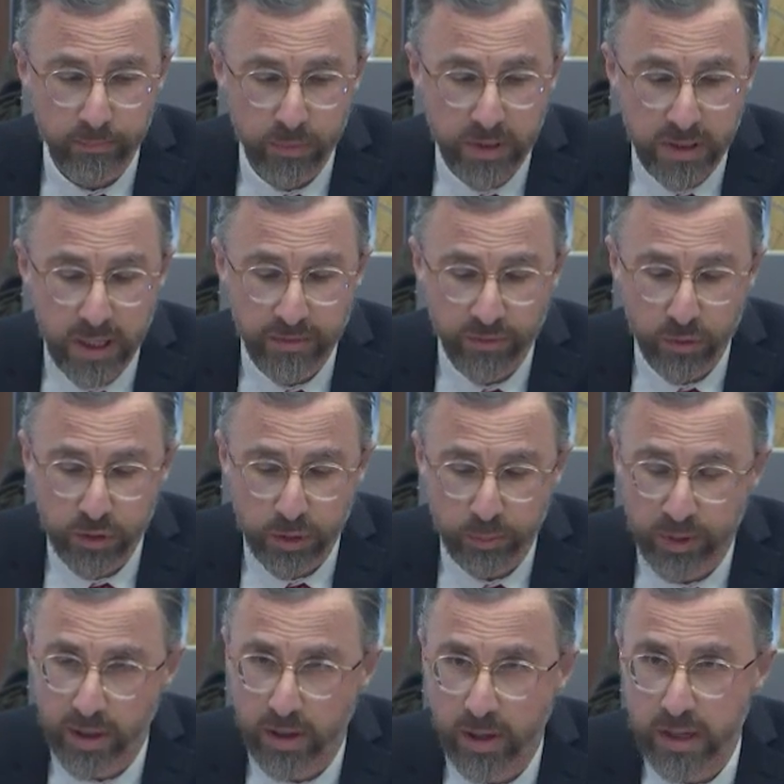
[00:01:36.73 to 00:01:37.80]
safer
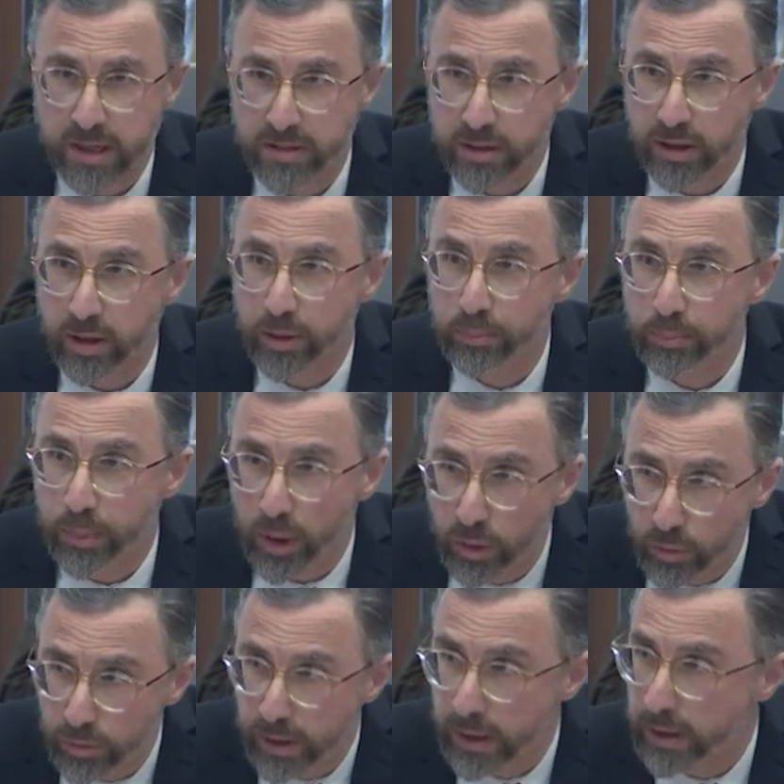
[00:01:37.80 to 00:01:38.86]
supply is a
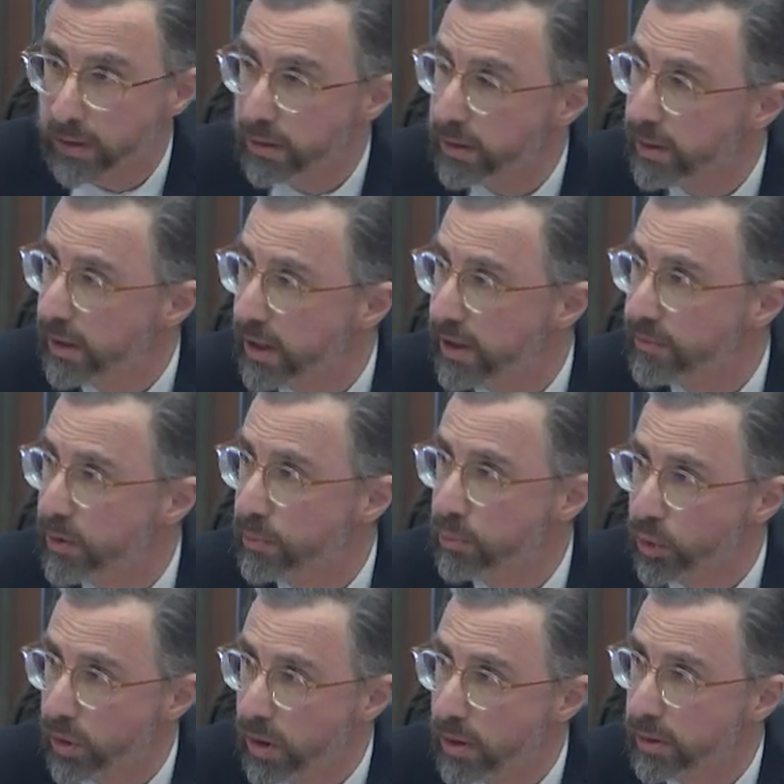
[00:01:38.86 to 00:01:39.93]
component of a
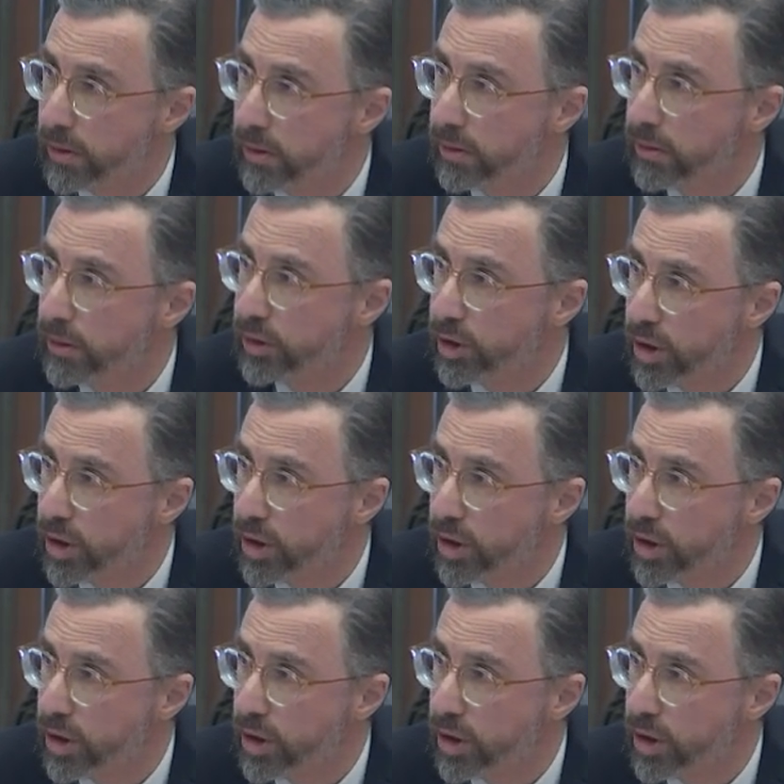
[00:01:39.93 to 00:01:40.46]
broader,